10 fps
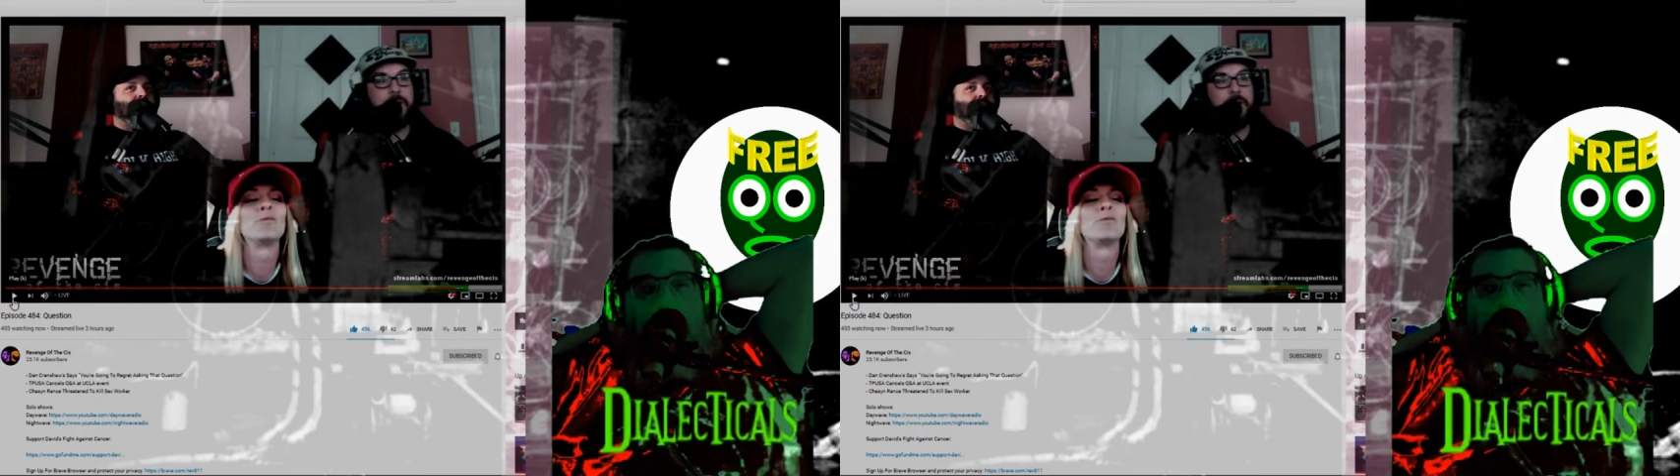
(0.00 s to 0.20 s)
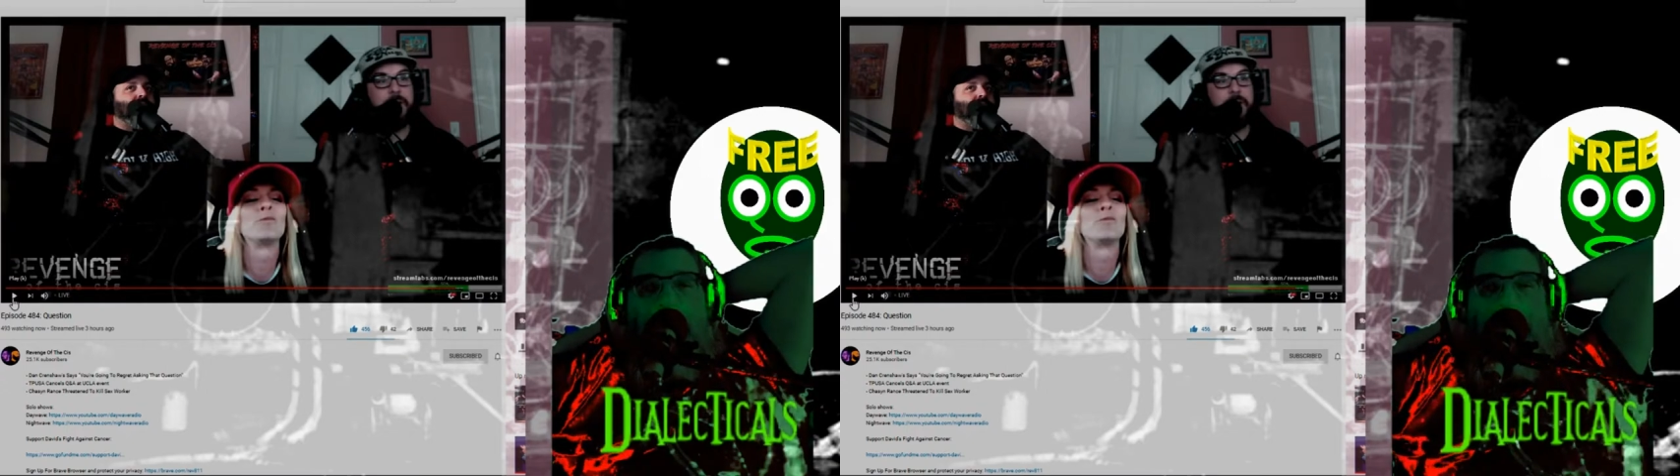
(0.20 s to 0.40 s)

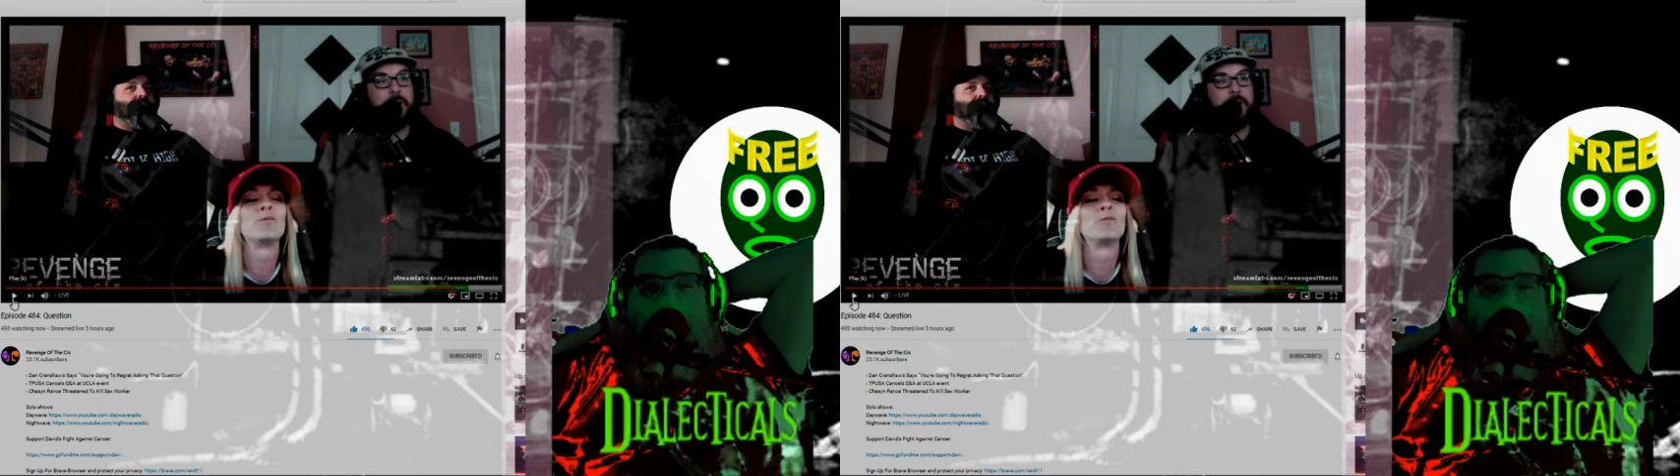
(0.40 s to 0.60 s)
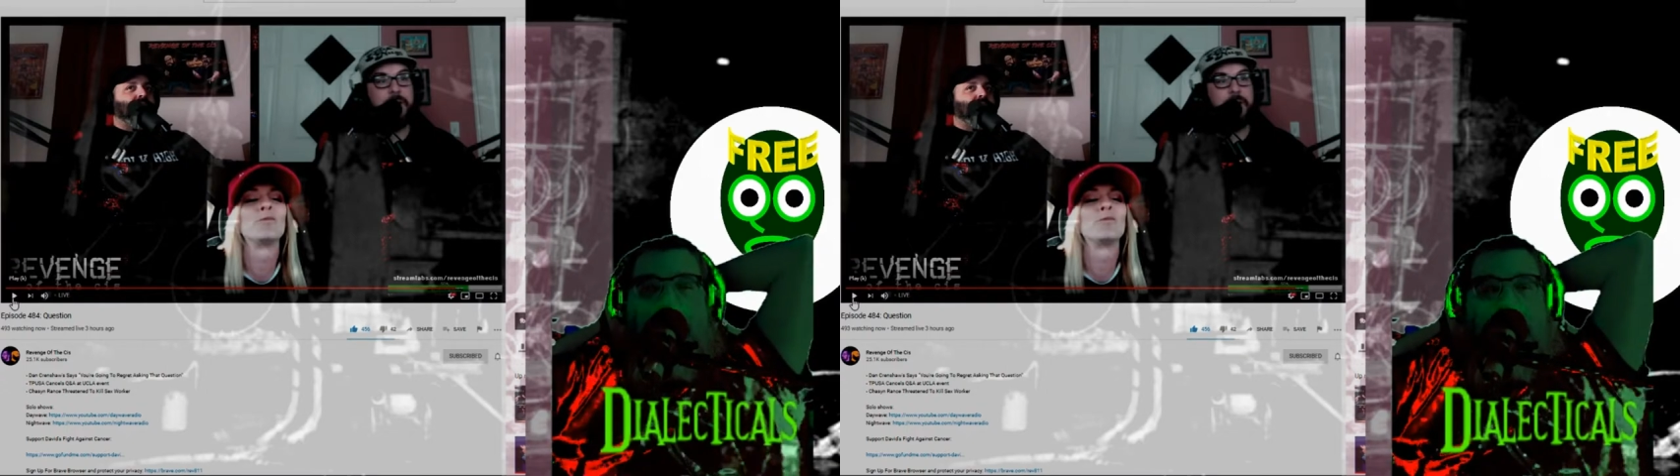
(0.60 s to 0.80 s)
I
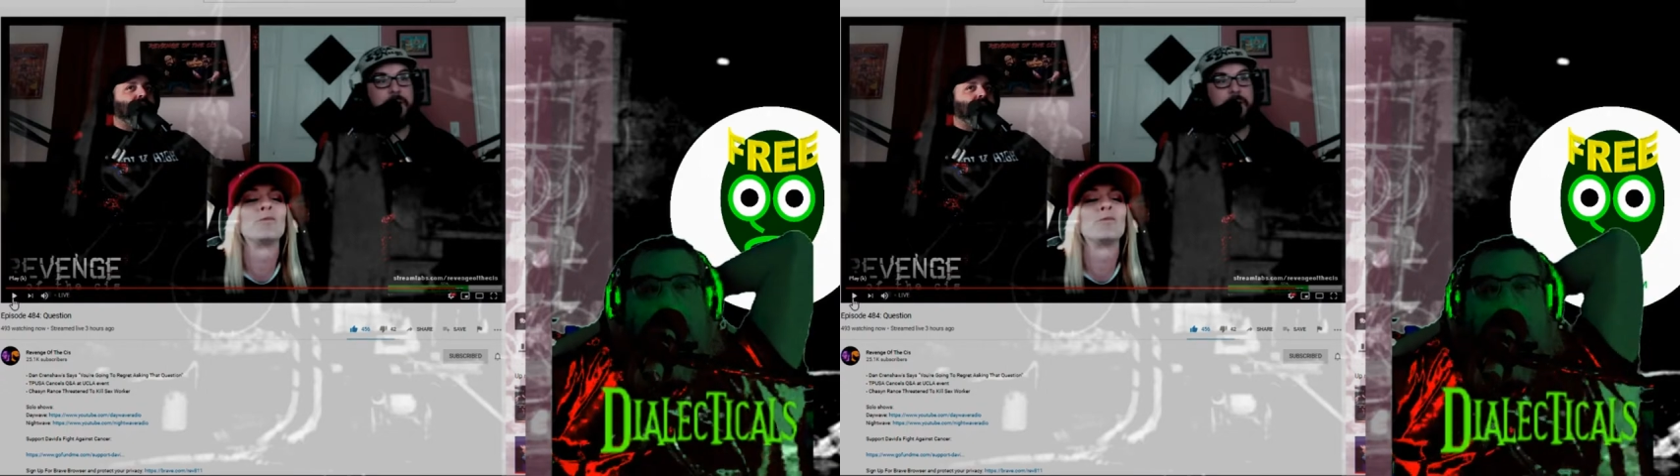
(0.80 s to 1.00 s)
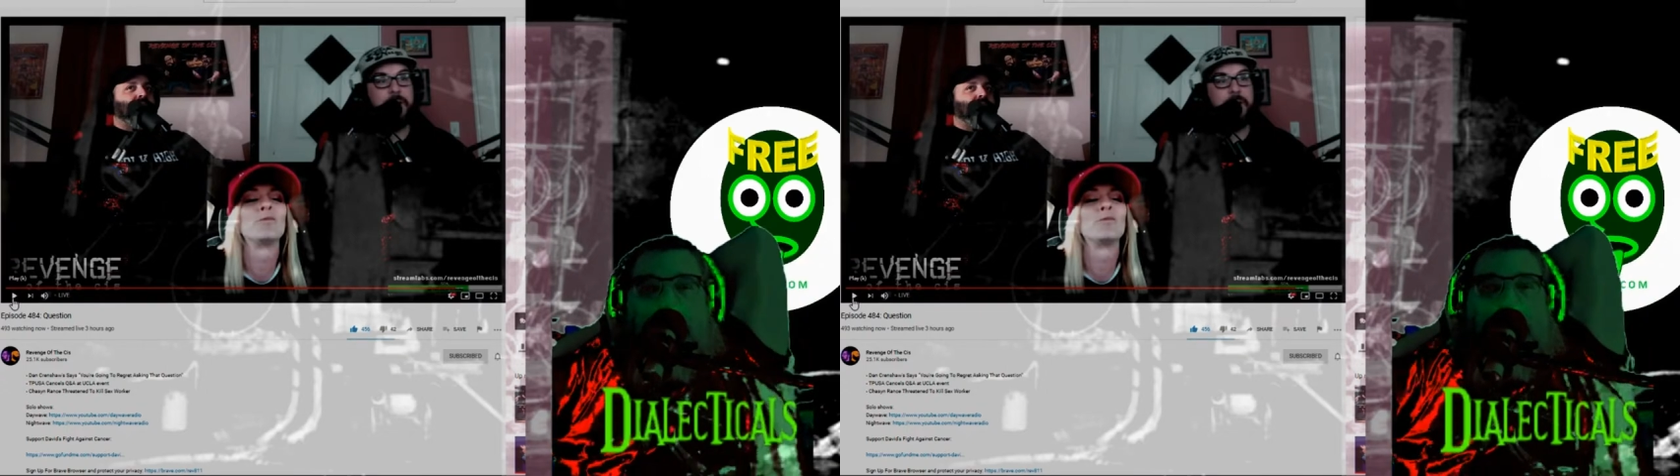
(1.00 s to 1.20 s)
guarantee
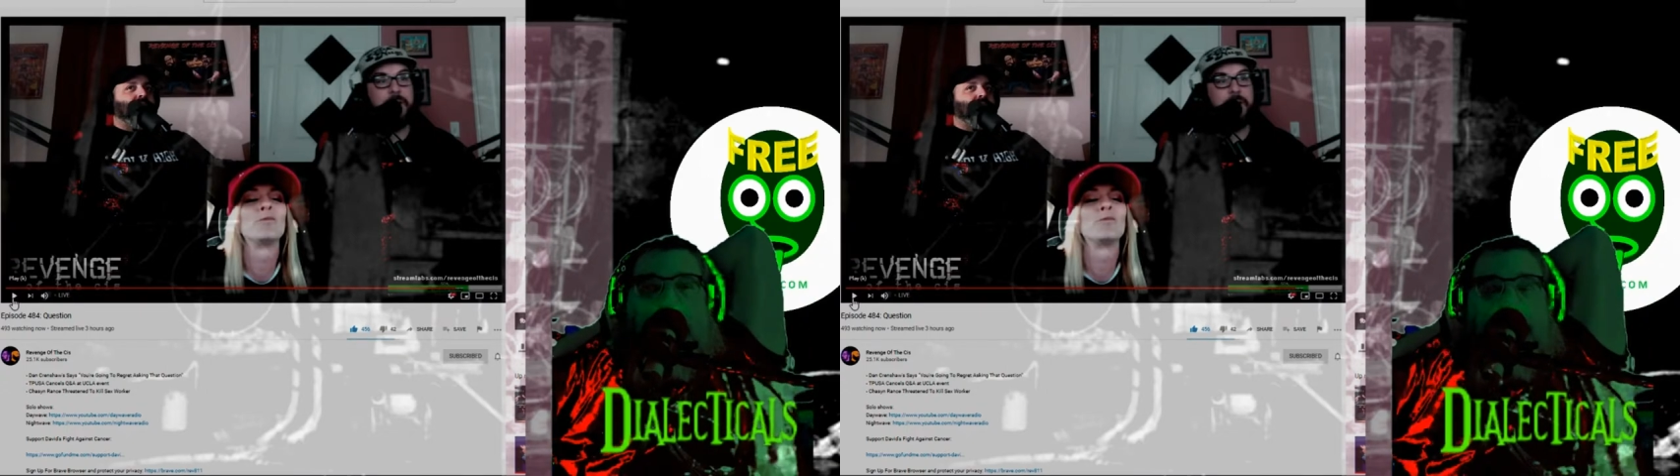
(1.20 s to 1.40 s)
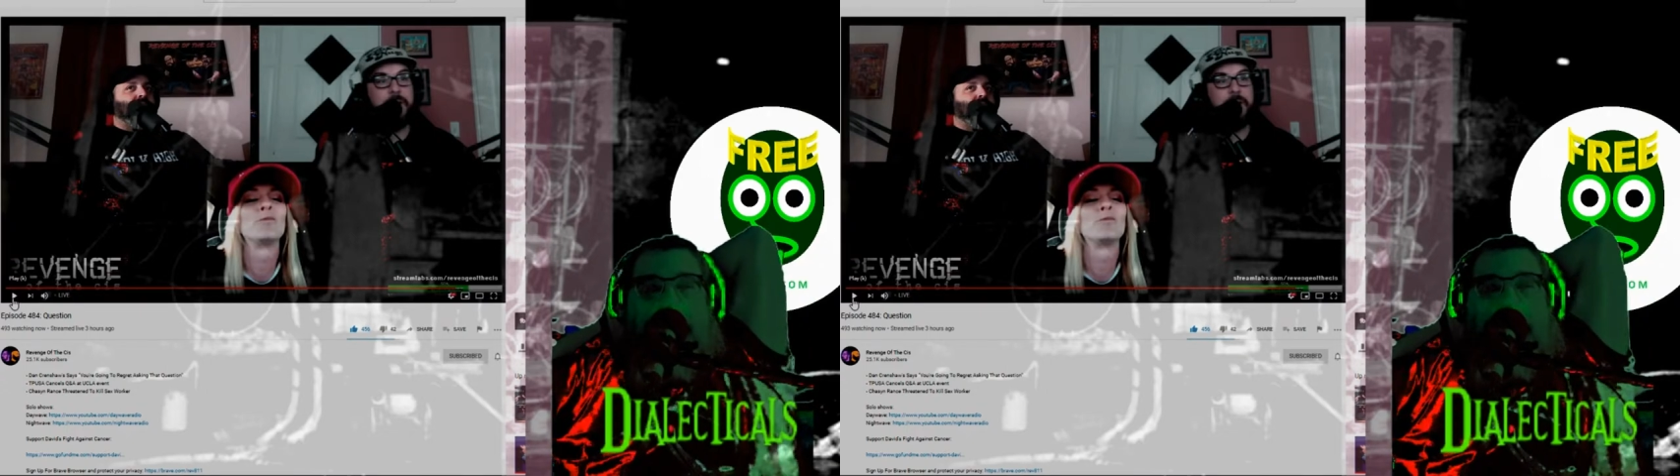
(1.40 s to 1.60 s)
you this is
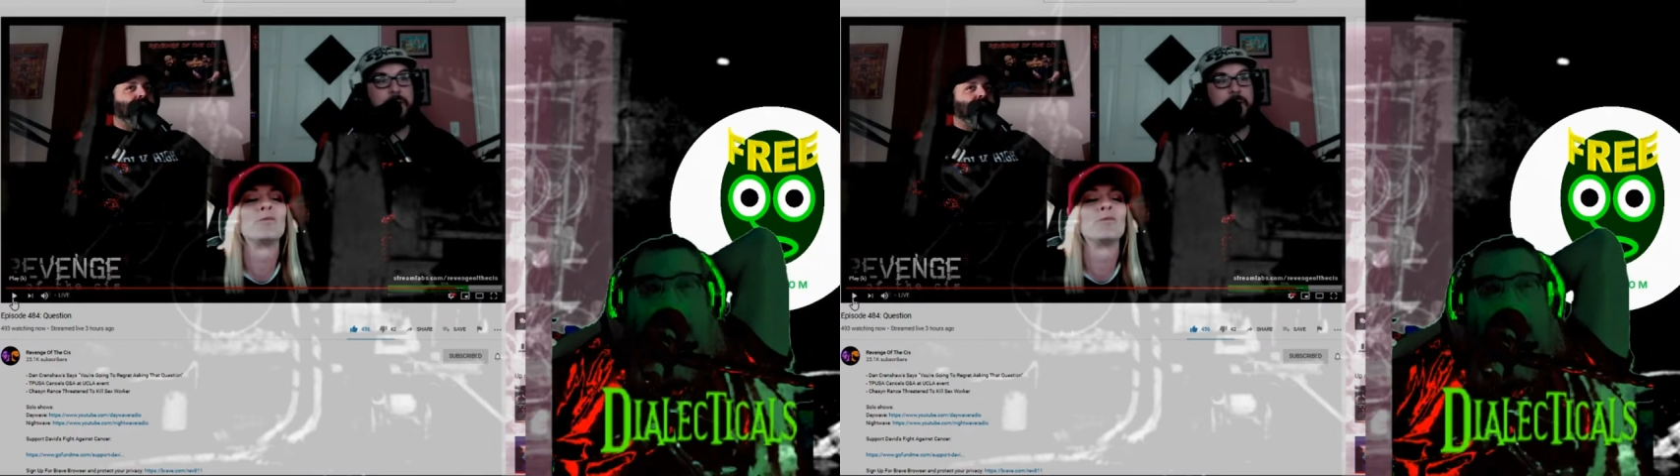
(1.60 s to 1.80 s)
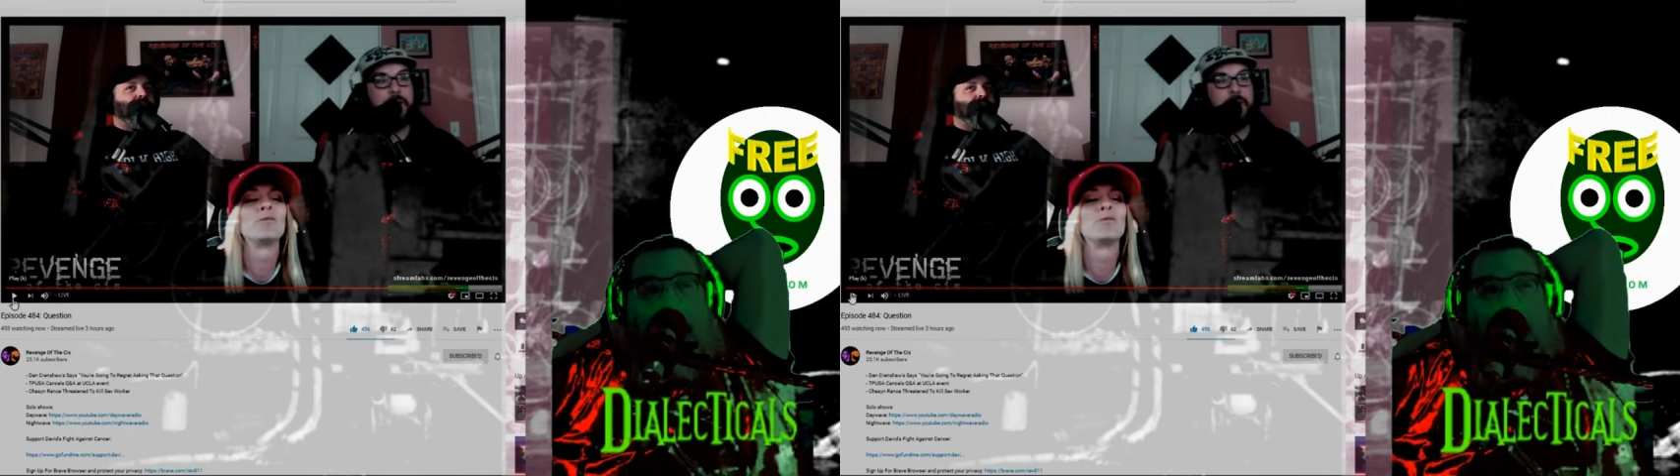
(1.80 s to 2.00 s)
just a tiny